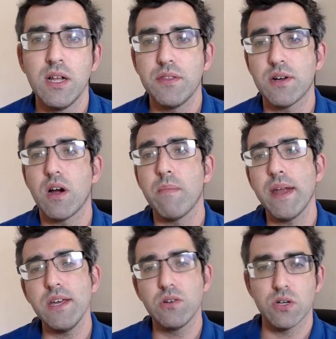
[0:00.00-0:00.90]
There are
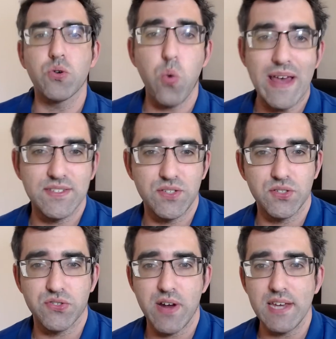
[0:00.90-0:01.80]
many good
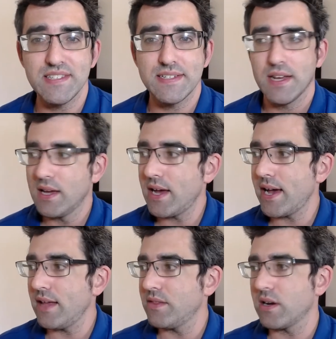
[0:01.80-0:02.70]
questions raised.
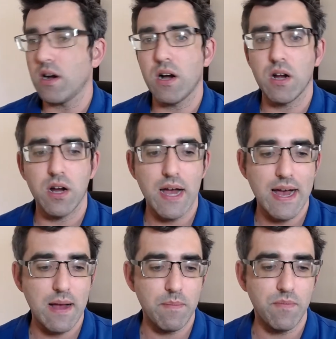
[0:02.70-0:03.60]
There
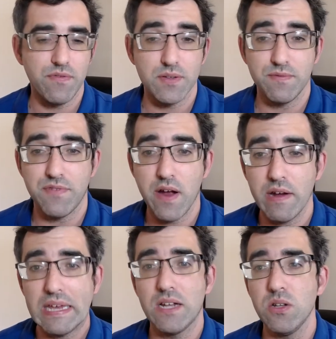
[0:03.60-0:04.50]
are some
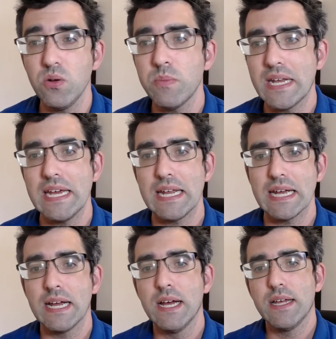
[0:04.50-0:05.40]
very illuminating
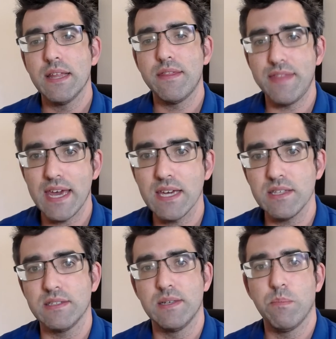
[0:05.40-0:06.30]

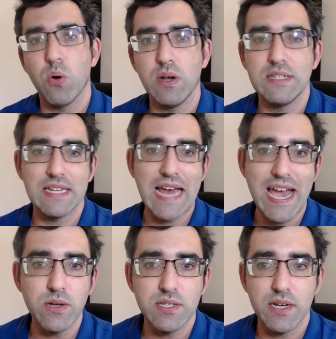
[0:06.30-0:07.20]
things pointed
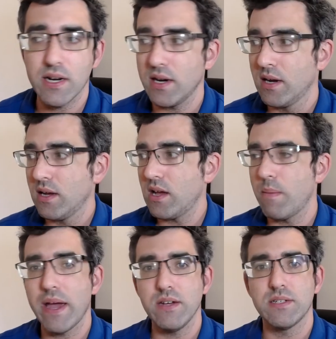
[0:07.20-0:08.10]
out here
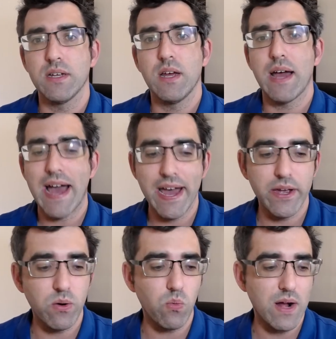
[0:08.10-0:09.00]
about how
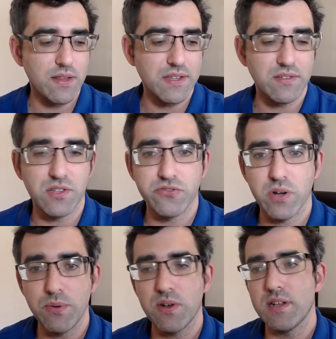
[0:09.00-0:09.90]
wealth is
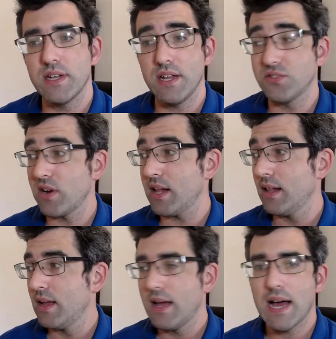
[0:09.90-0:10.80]
distributed in Israel,
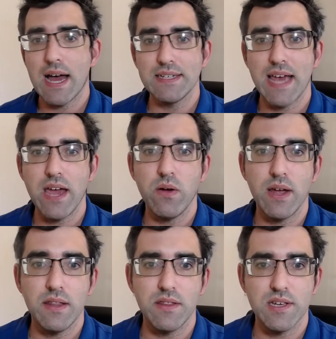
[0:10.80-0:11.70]
and how
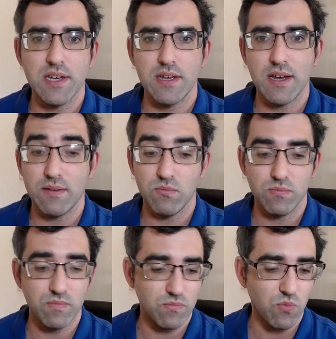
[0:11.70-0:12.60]
in the
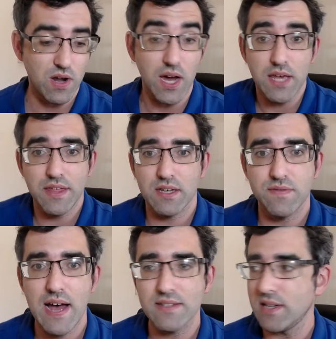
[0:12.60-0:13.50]
what I think is
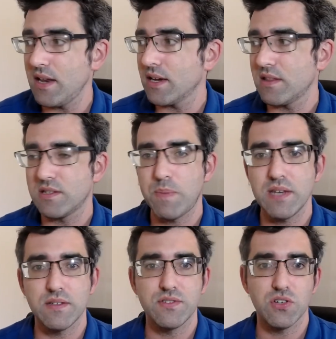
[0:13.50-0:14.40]
fascinating, in the
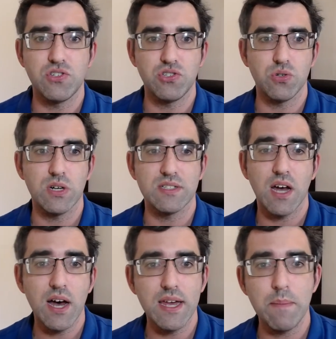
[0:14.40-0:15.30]
space of such a short
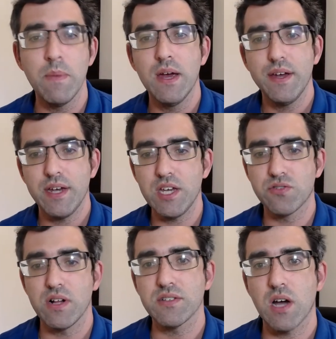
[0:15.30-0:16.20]
time
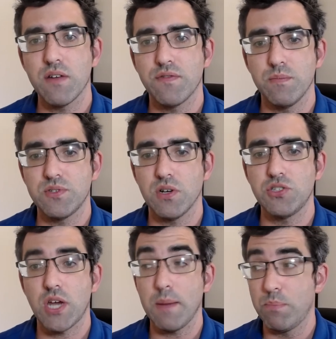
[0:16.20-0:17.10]
Israel's gone from such
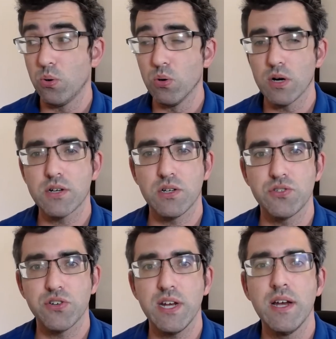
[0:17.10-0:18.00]
a poor
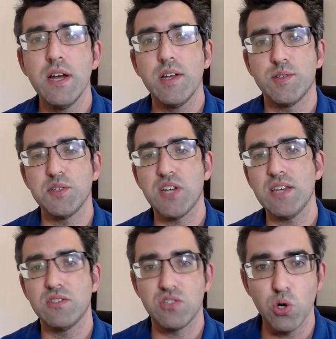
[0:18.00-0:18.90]
country, such a
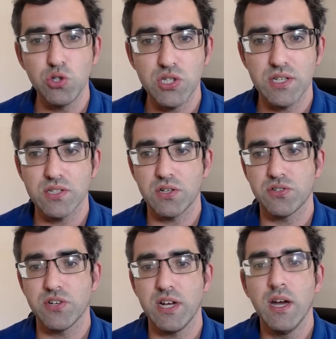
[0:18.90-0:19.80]
socialist
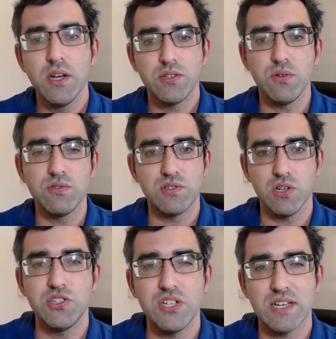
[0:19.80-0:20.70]
country, to
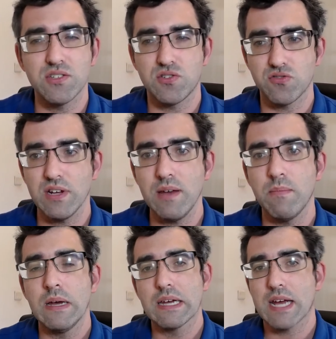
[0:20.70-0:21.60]
such an extreme
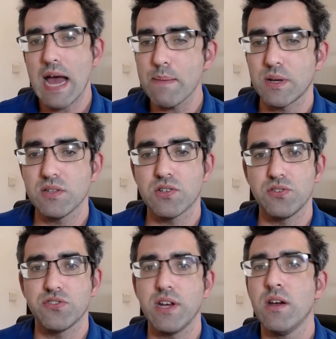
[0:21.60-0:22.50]
capitalist
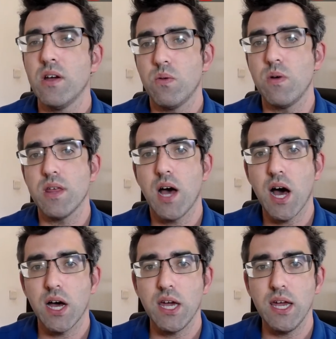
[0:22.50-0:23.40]
country with
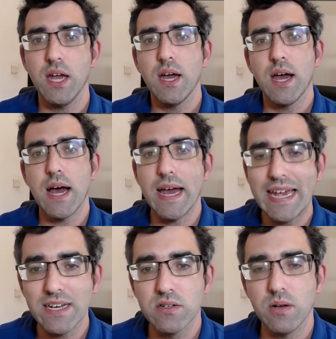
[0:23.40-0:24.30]
high
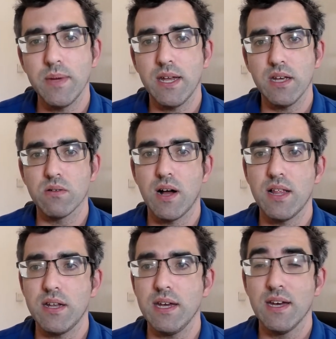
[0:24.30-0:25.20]
income inequality.